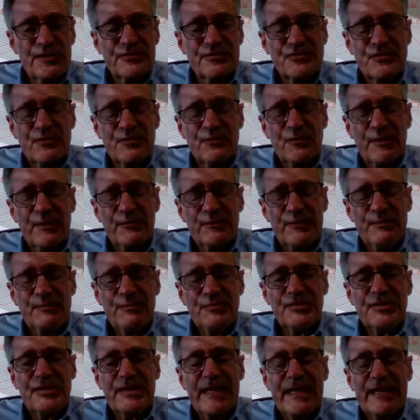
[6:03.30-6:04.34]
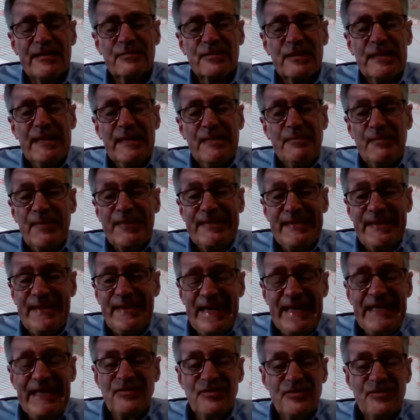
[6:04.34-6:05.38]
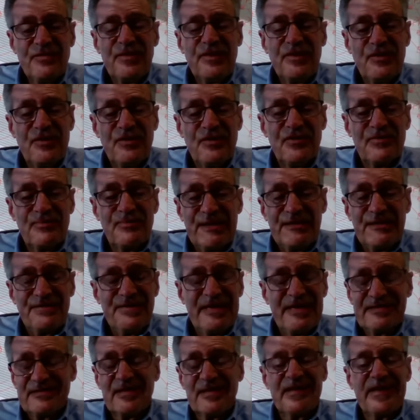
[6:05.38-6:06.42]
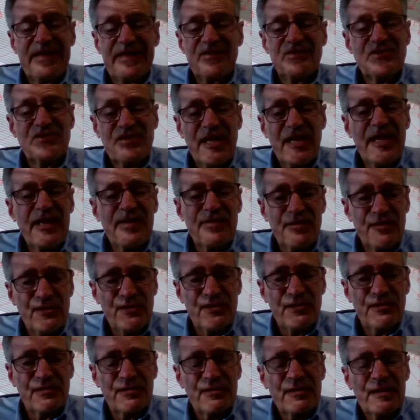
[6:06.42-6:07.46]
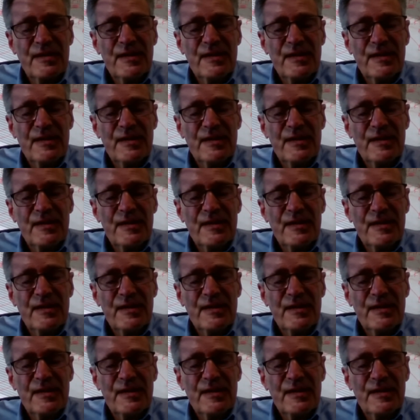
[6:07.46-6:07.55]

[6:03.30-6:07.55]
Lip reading: So when we put it out by the end of the year, matter of fact, the last day of the year,